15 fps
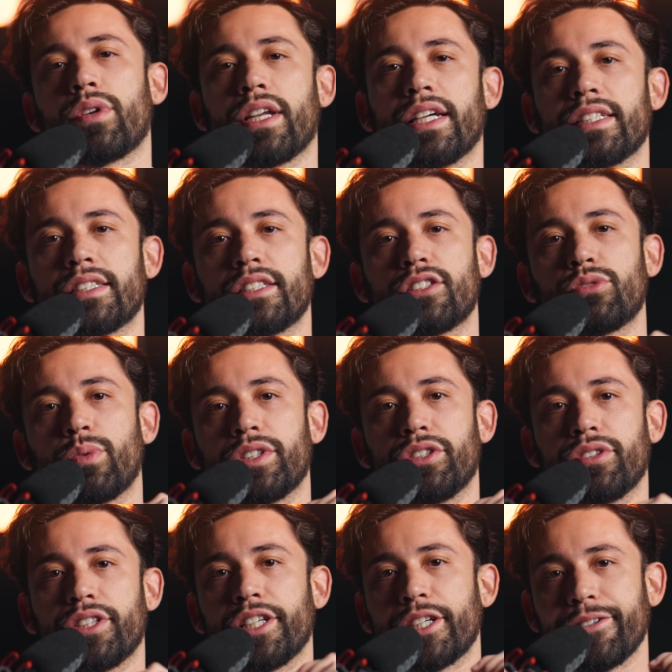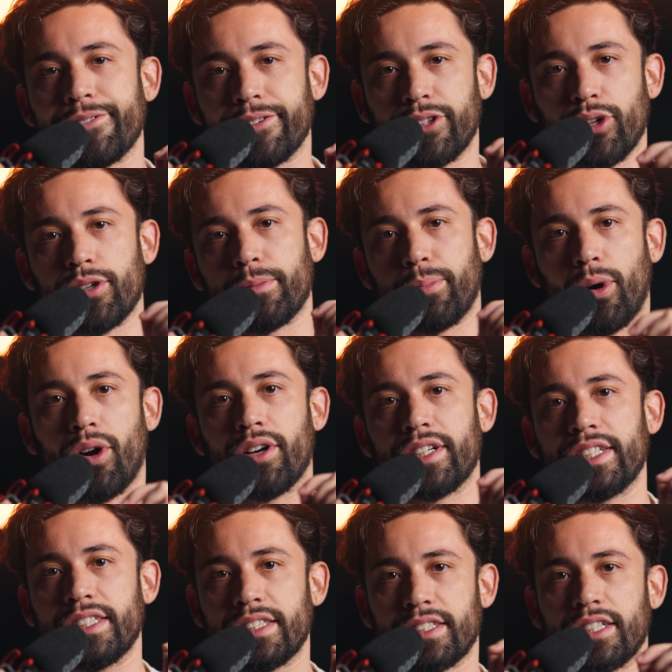lenses when you think of third
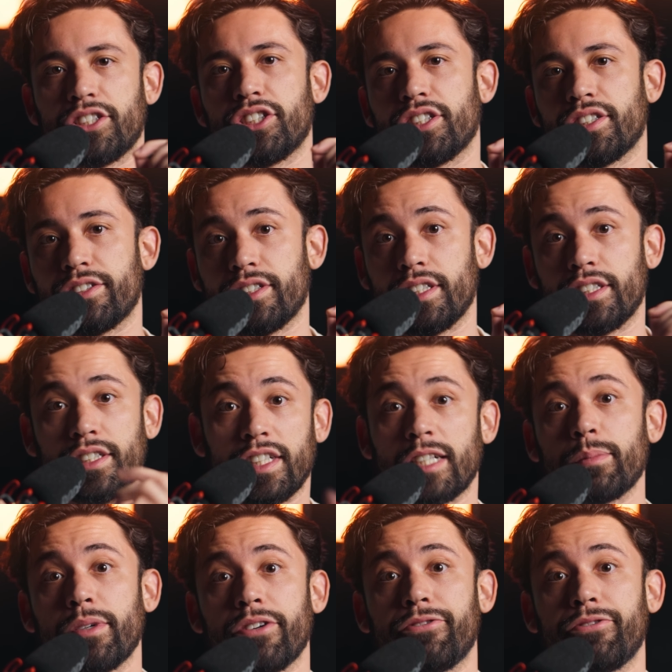parties, such as Sigma